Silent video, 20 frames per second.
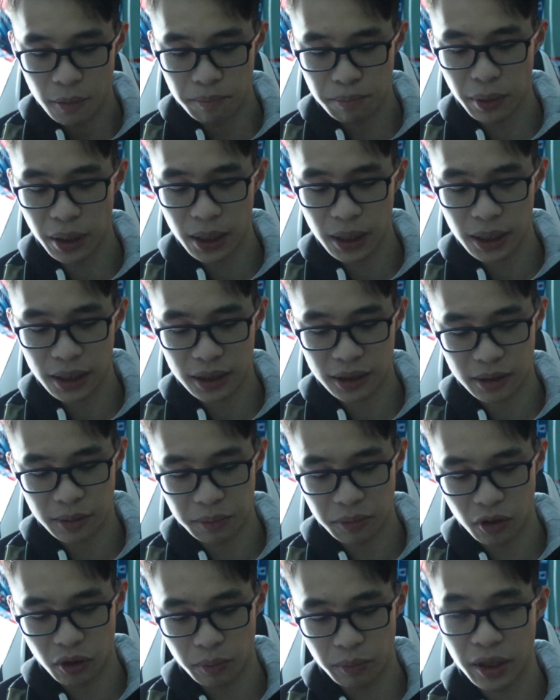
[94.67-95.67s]
But the
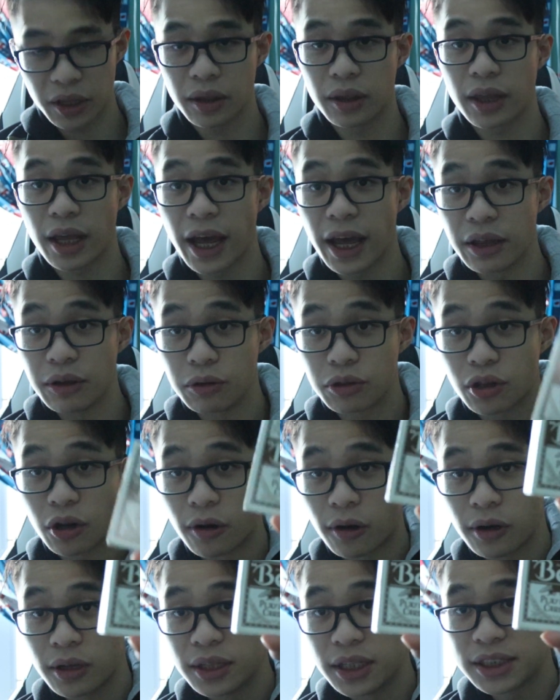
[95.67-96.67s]
moment that you
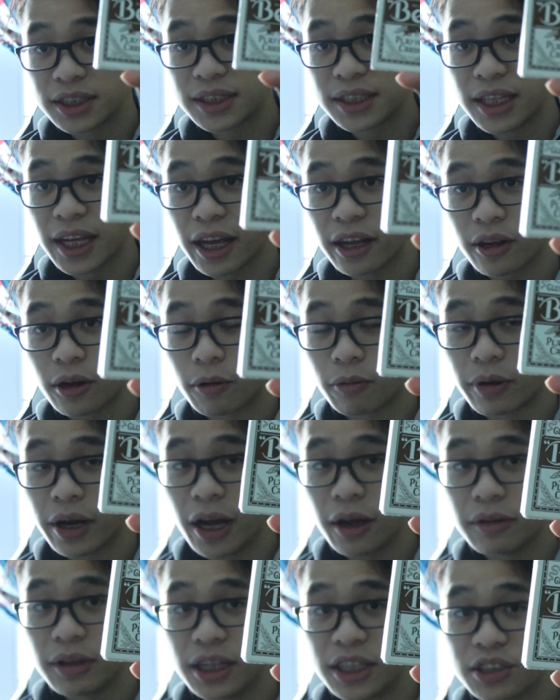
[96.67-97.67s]
turn this deck
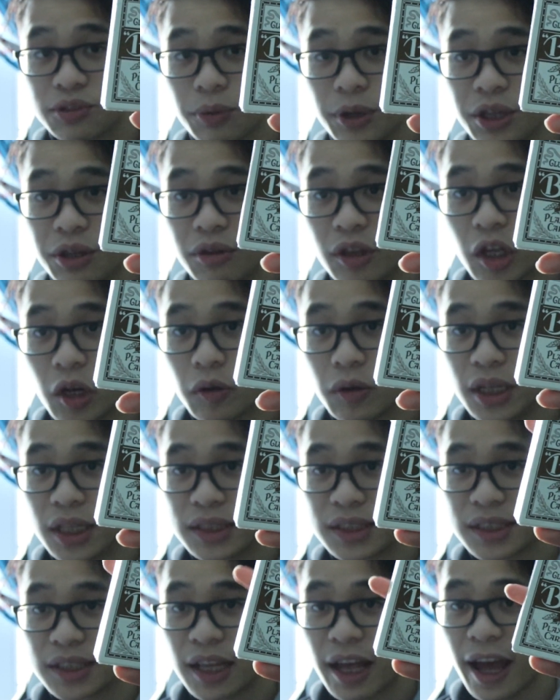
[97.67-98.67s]
around is when you
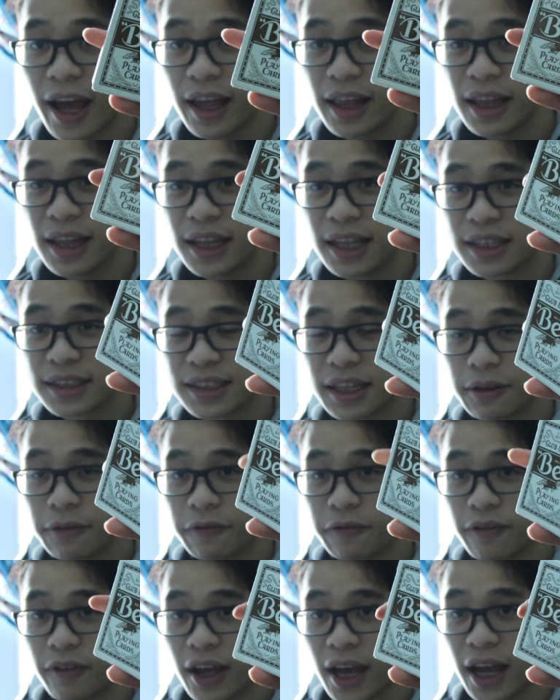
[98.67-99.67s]
notice that is in
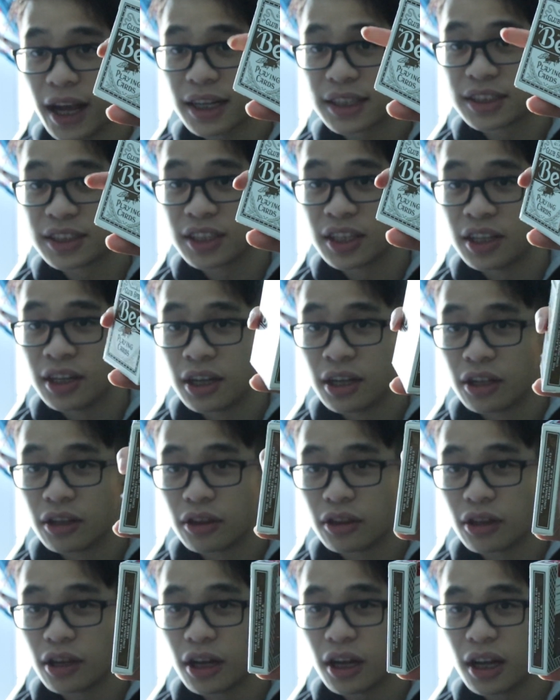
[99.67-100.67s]
fact
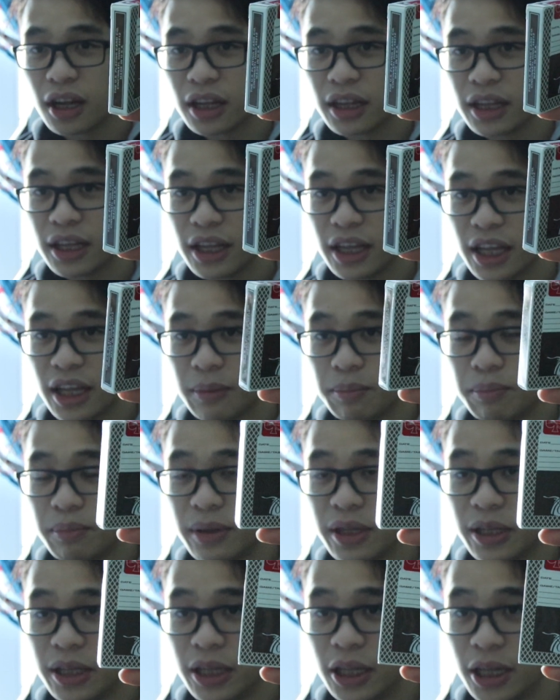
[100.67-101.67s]
not a
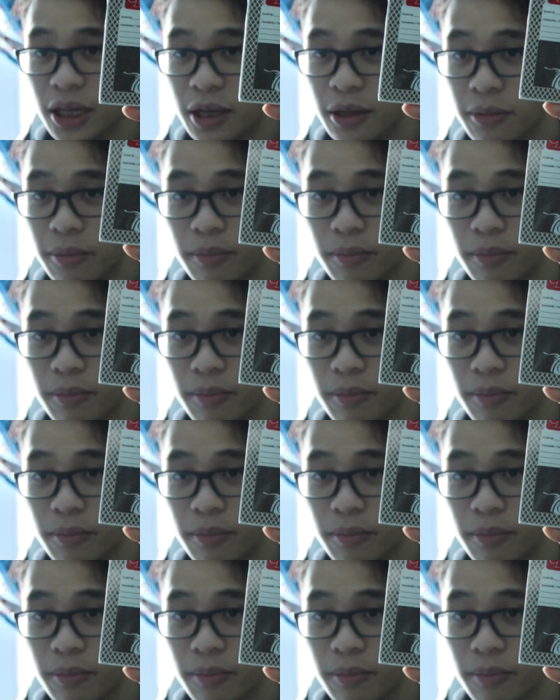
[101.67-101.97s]
B